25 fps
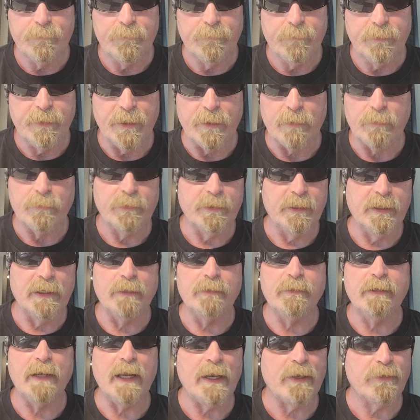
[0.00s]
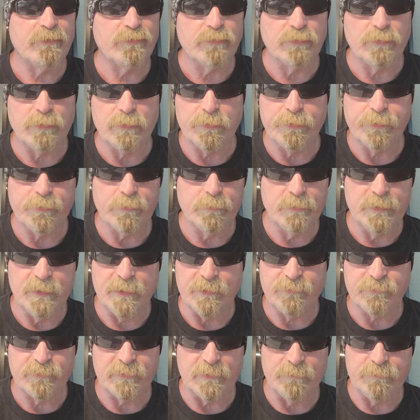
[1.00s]
the
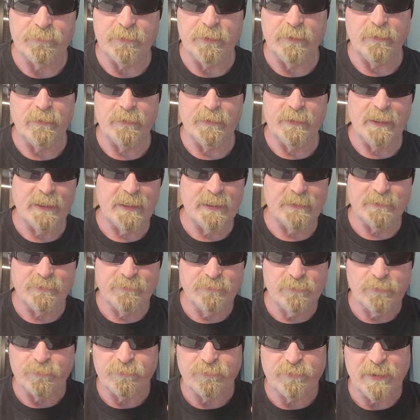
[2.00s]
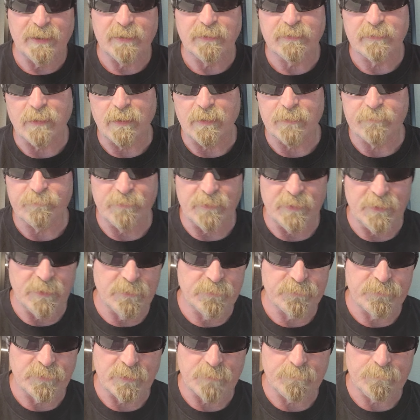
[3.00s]
unnaturalness of, I got these little TikTok
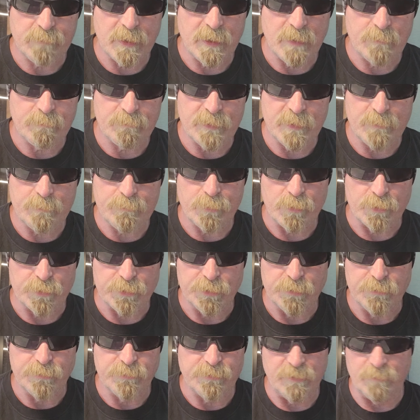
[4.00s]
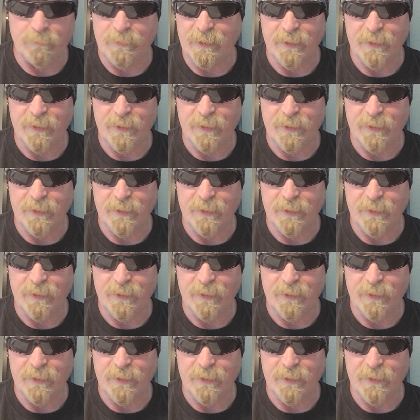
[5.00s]
videos that pop up on YouTube.